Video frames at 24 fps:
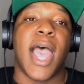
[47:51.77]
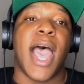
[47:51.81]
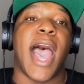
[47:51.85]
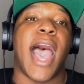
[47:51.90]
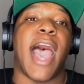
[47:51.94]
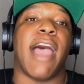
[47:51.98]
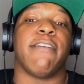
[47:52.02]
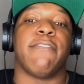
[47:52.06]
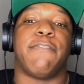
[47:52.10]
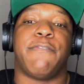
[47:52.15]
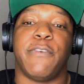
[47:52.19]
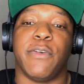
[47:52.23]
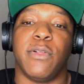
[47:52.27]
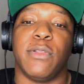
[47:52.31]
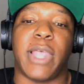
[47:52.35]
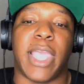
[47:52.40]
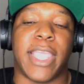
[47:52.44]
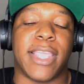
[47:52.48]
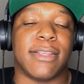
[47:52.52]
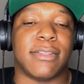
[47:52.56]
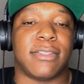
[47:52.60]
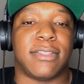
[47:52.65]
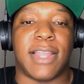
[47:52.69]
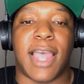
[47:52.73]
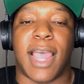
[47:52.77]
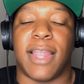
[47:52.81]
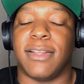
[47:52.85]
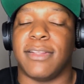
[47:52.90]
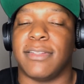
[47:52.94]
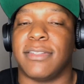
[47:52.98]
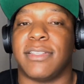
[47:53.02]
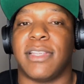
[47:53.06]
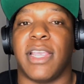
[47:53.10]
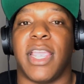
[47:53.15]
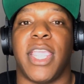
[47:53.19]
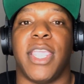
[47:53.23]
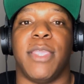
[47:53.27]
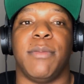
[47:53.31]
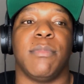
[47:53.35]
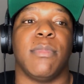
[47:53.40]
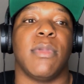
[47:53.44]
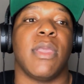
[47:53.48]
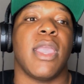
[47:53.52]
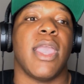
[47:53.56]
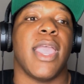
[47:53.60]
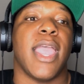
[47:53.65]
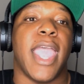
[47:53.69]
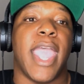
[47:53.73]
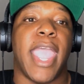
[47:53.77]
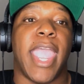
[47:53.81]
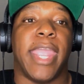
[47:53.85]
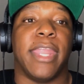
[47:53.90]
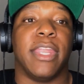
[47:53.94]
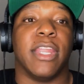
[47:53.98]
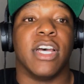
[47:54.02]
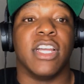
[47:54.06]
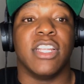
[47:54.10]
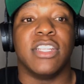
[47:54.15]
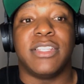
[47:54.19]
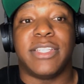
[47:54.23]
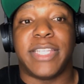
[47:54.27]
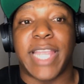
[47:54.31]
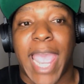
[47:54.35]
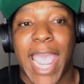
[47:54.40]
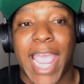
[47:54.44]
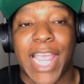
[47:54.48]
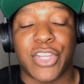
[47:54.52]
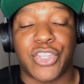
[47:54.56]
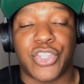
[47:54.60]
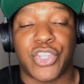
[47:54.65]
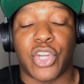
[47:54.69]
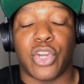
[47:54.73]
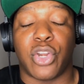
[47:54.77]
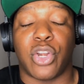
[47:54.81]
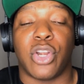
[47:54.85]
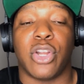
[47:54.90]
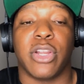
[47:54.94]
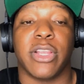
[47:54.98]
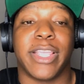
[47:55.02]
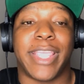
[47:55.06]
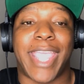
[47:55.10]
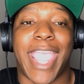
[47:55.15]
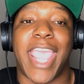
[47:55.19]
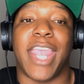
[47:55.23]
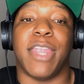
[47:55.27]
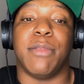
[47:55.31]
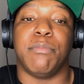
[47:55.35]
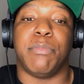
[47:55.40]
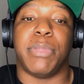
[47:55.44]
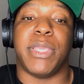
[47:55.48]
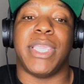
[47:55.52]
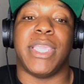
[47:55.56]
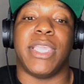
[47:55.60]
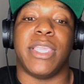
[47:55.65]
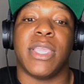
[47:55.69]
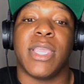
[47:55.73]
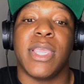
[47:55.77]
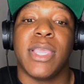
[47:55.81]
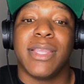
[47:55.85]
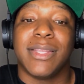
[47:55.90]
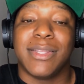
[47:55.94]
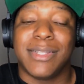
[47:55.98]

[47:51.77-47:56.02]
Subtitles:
I feel like it's not the same. And a dasher can be